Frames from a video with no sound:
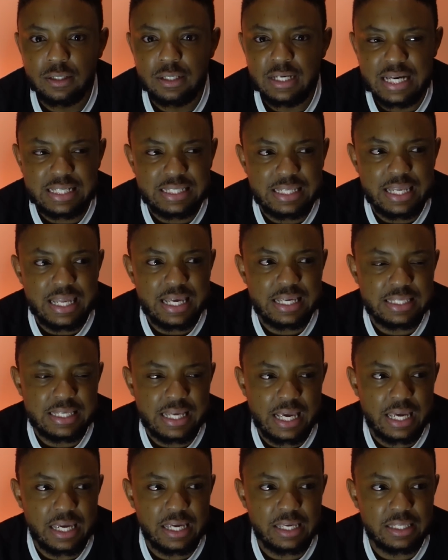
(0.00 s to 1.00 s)
As they
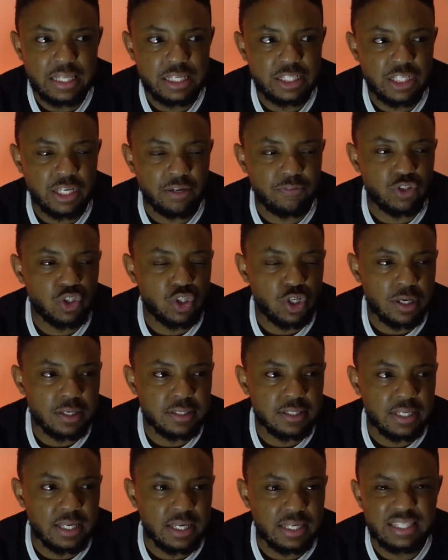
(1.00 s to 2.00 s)
say, the Chiefs
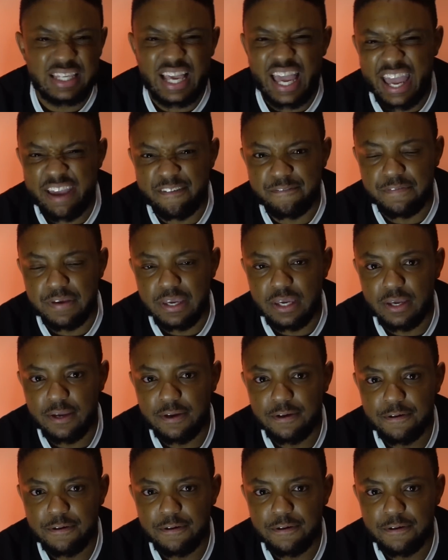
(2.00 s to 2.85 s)
jersey is heavy,